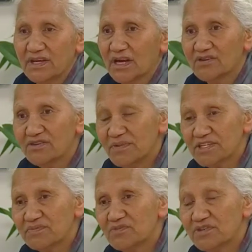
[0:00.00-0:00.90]
You can't do
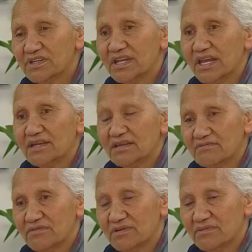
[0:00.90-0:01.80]
much more than that
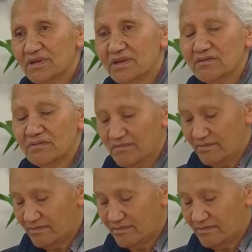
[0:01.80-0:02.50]
when, they,